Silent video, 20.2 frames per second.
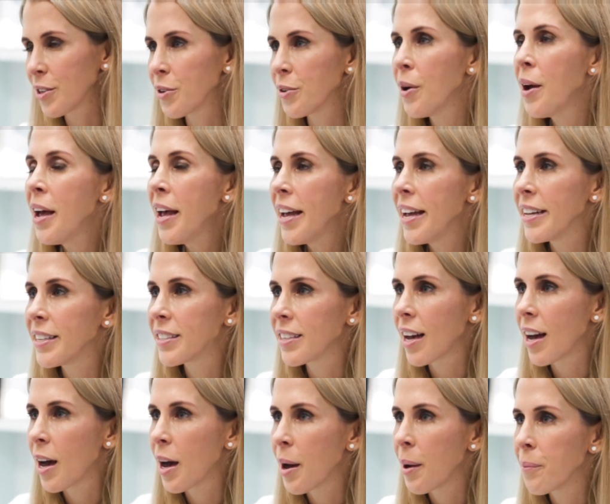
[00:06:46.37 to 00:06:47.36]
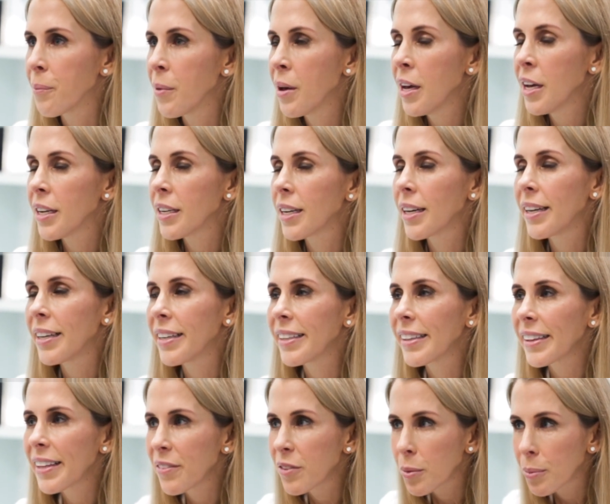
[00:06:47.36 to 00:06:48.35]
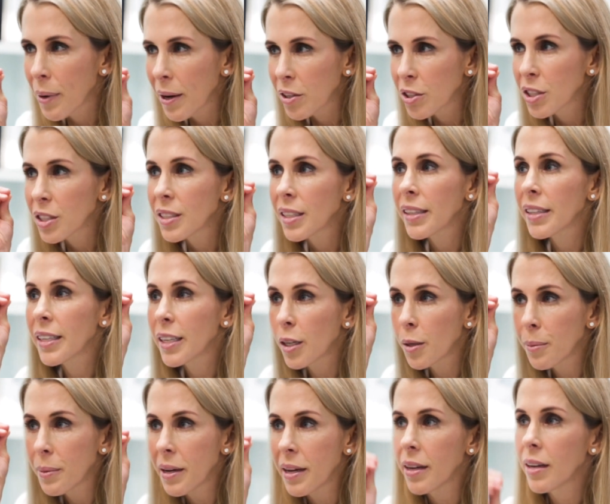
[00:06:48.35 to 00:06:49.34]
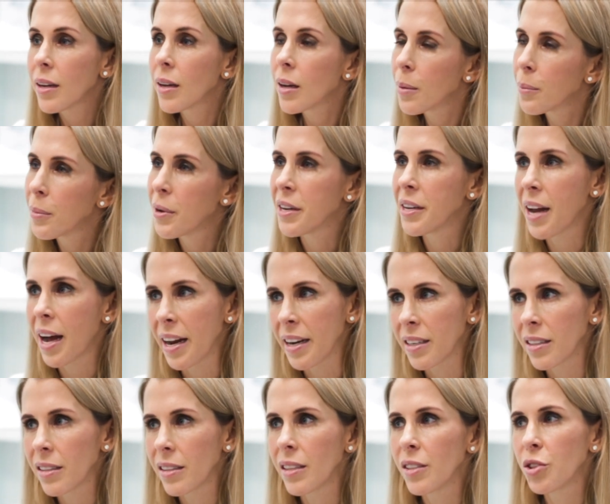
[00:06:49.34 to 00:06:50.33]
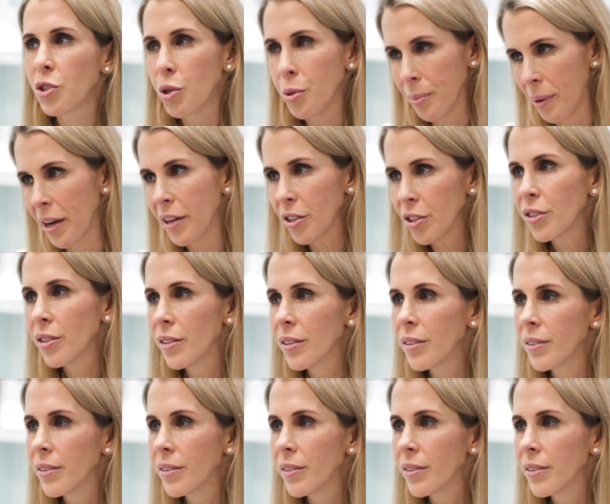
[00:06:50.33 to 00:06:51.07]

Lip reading: So it's gonna lift the brow just a little bit, but not too much.